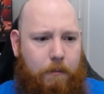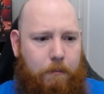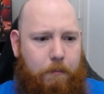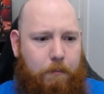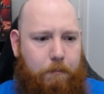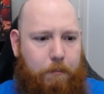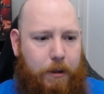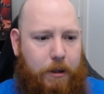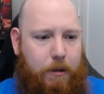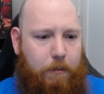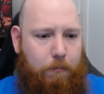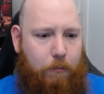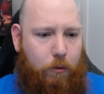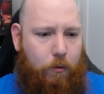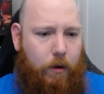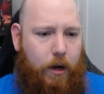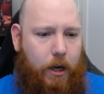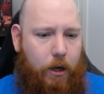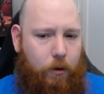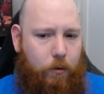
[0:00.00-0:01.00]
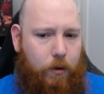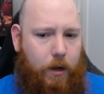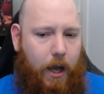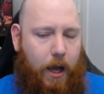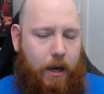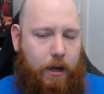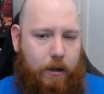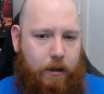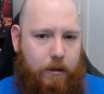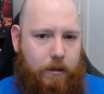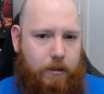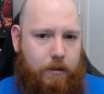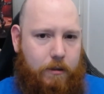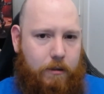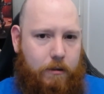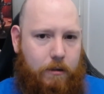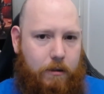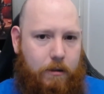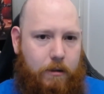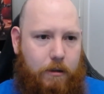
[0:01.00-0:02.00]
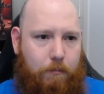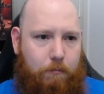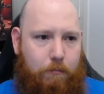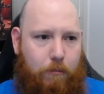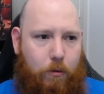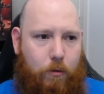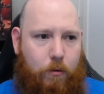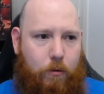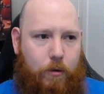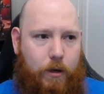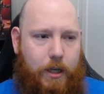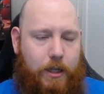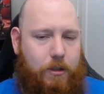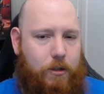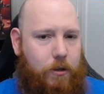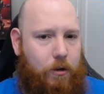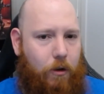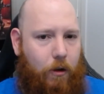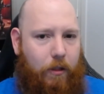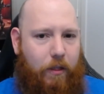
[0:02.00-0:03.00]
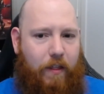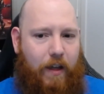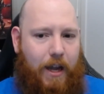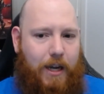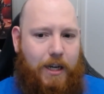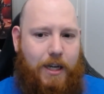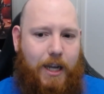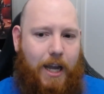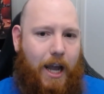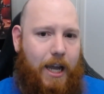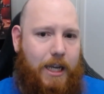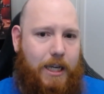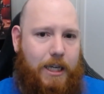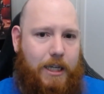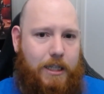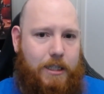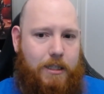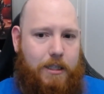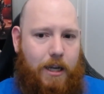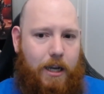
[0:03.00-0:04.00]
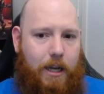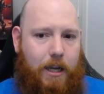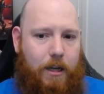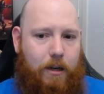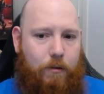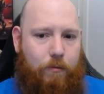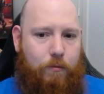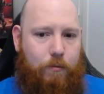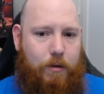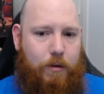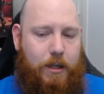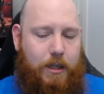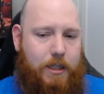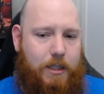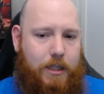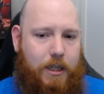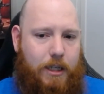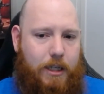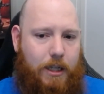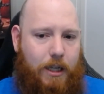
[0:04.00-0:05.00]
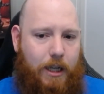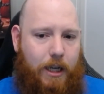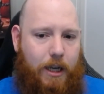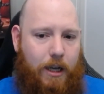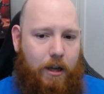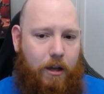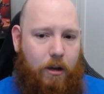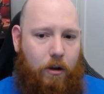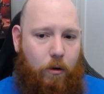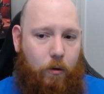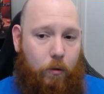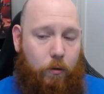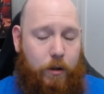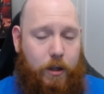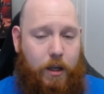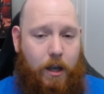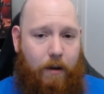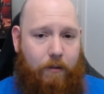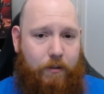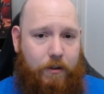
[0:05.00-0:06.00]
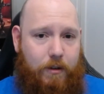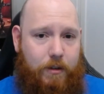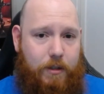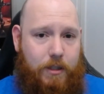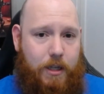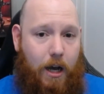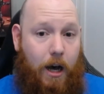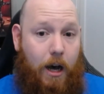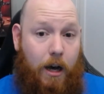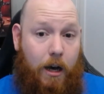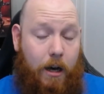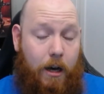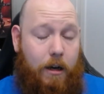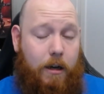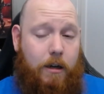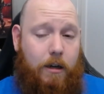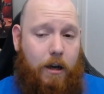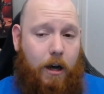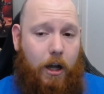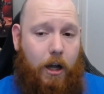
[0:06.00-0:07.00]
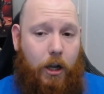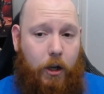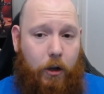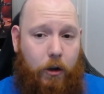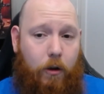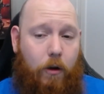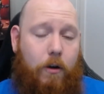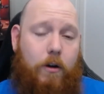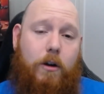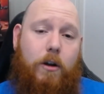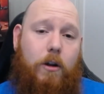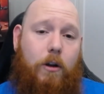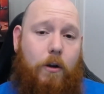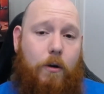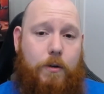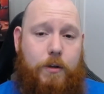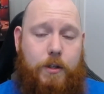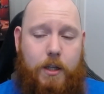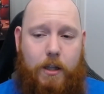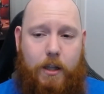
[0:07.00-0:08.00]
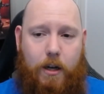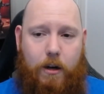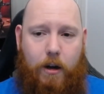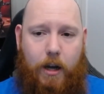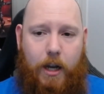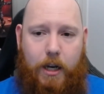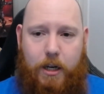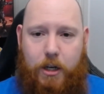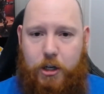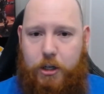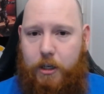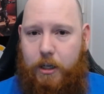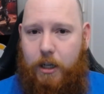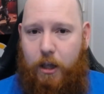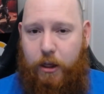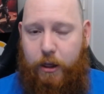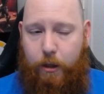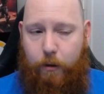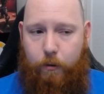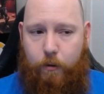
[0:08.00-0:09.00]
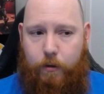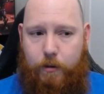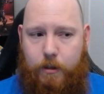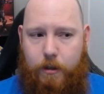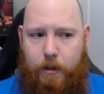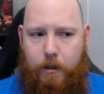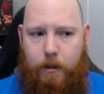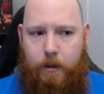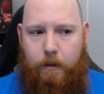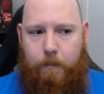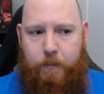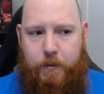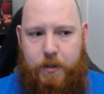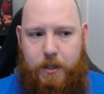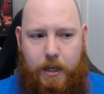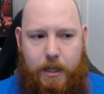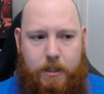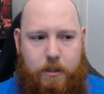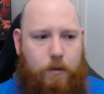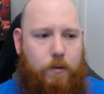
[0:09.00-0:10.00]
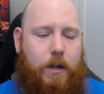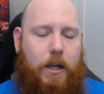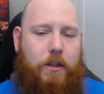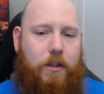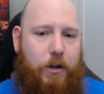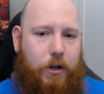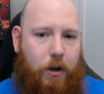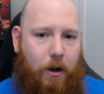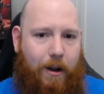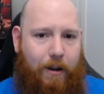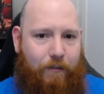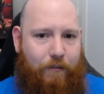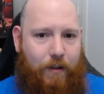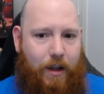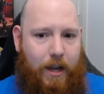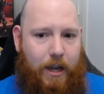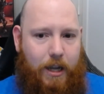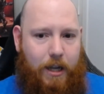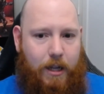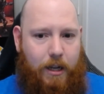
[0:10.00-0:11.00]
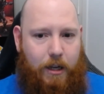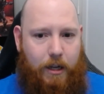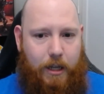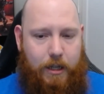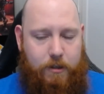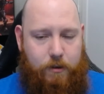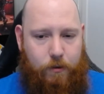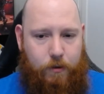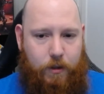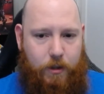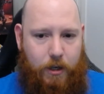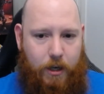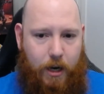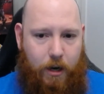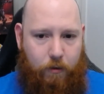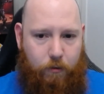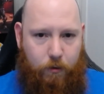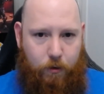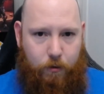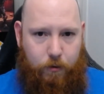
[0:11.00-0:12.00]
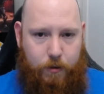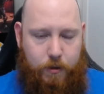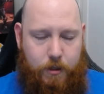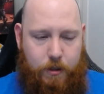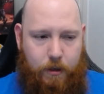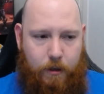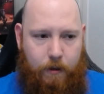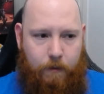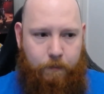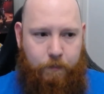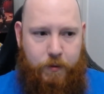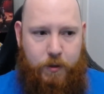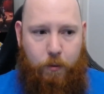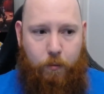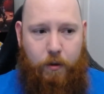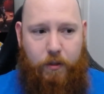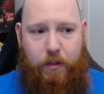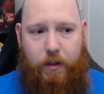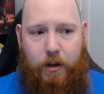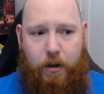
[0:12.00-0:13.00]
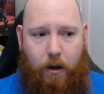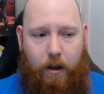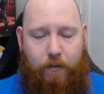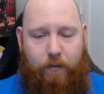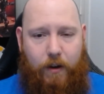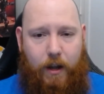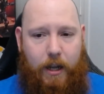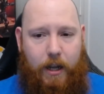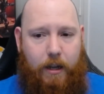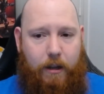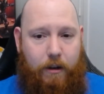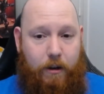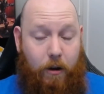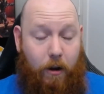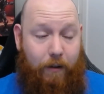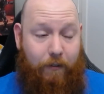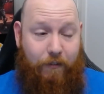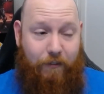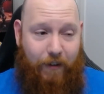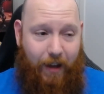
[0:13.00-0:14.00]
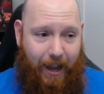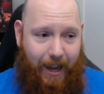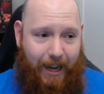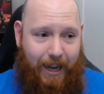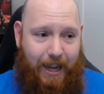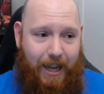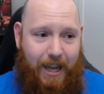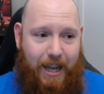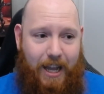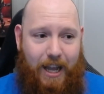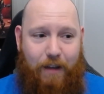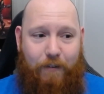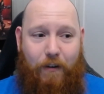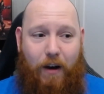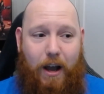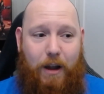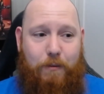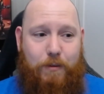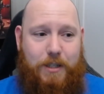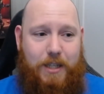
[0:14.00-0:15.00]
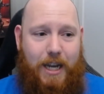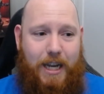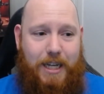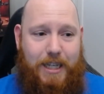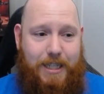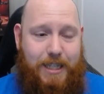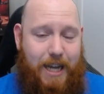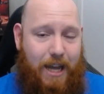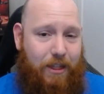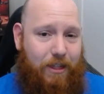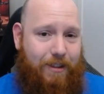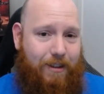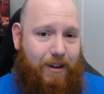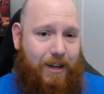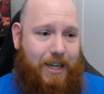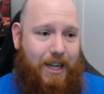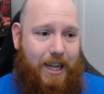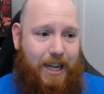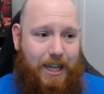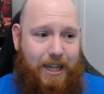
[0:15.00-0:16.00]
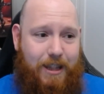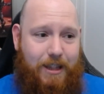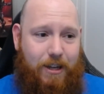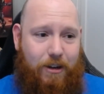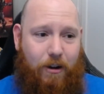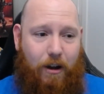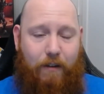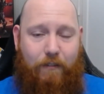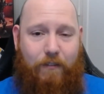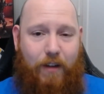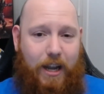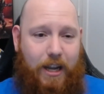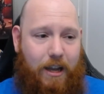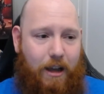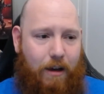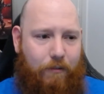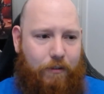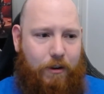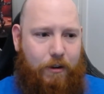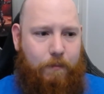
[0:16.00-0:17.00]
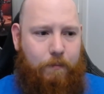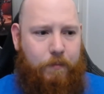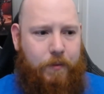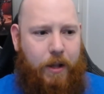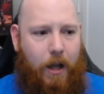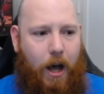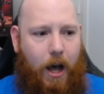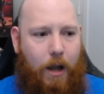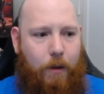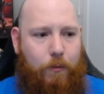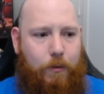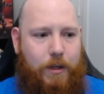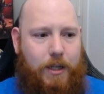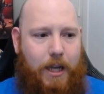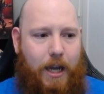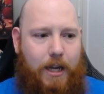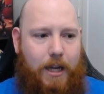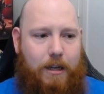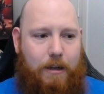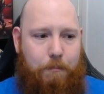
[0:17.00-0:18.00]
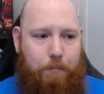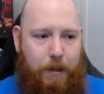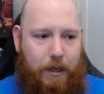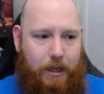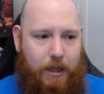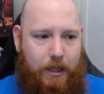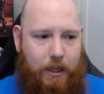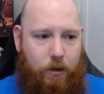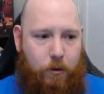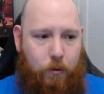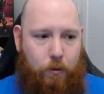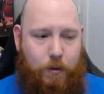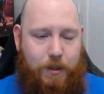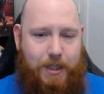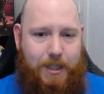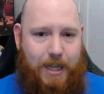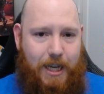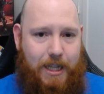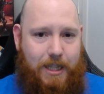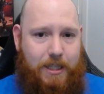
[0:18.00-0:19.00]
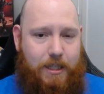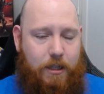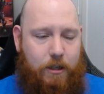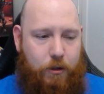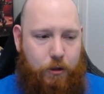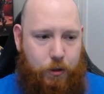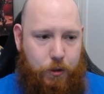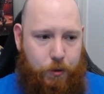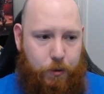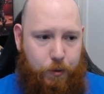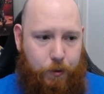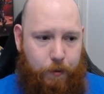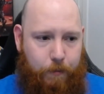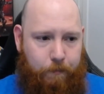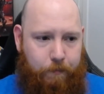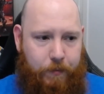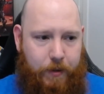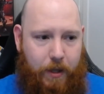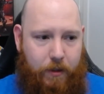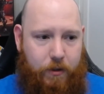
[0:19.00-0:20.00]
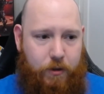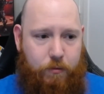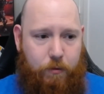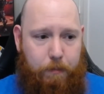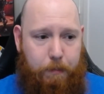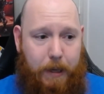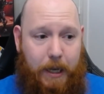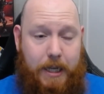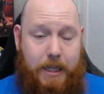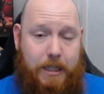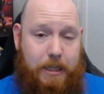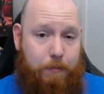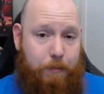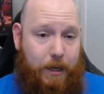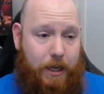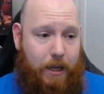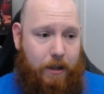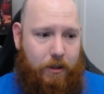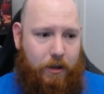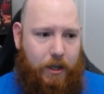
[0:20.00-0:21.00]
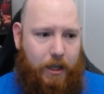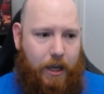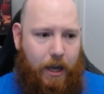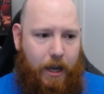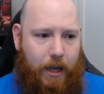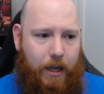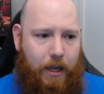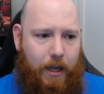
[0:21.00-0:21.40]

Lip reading: but the more I look at it, the more it's not that case, and realistically, all the covenants are a lot closer than I initially thought. So let's look at the Night Fae, let's look at the Necrolords. So with the Night Fae, if I was a Death Knight in the Night Fae covenant, I would get an ability called Death's Due. Now this replaces my Death and Decay,